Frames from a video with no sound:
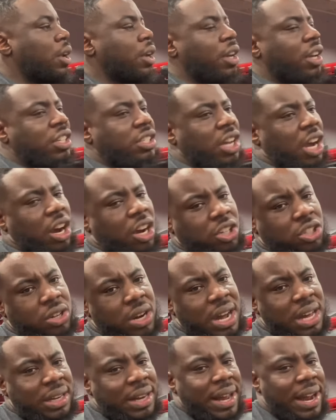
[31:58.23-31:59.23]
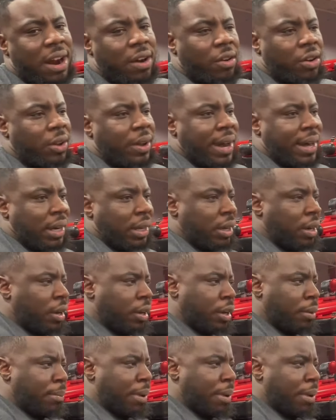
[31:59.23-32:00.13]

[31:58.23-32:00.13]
It's all trial and error. You got to learn your